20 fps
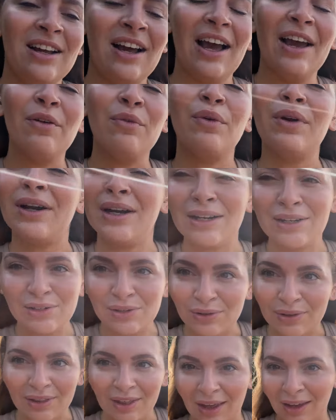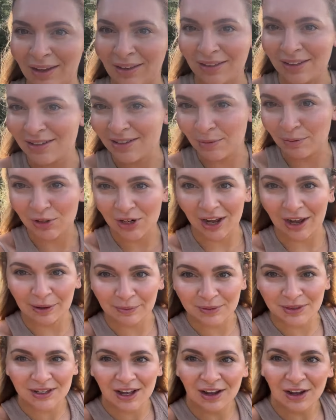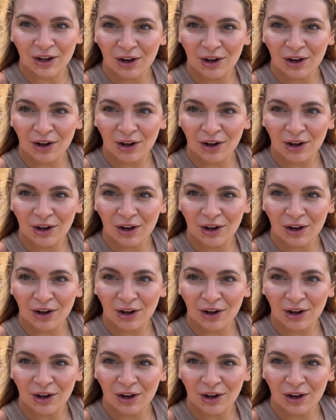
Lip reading: really do think that sometimes,